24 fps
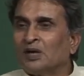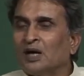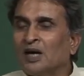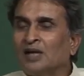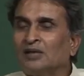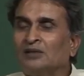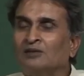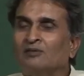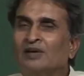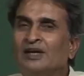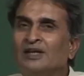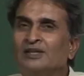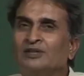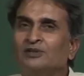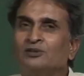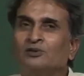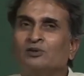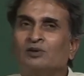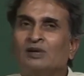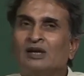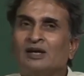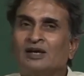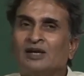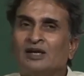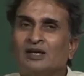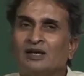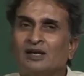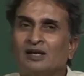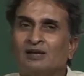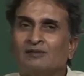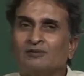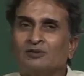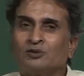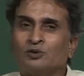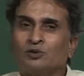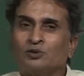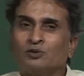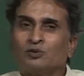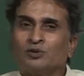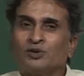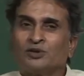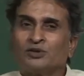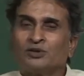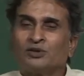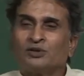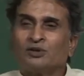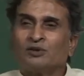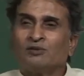Otherwise, you will again have a
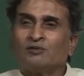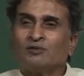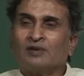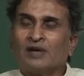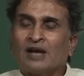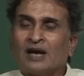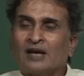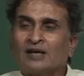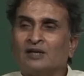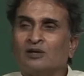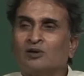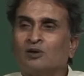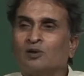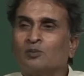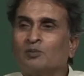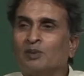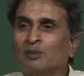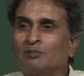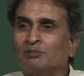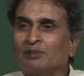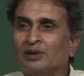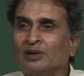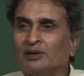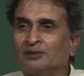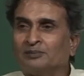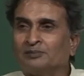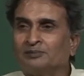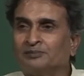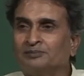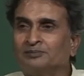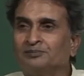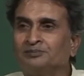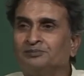situation of dragging or pumping.